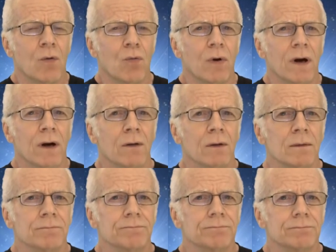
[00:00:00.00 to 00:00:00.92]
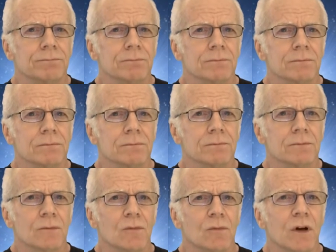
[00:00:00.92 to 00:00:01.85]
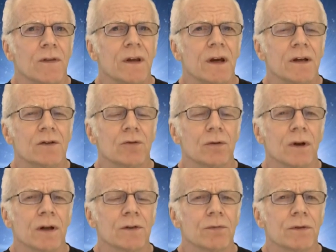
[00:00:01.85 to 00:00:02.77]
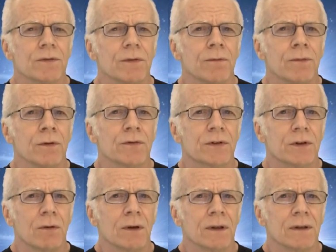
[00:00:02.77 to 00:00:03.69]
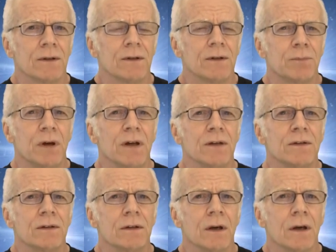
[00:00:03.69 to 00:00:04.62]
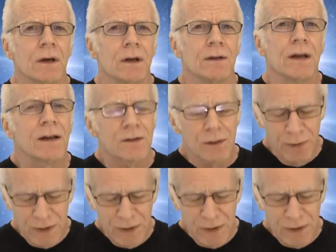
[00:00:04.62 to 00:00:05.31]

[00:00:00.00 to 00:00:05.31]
Well, when the astronauts were first going into space, NASA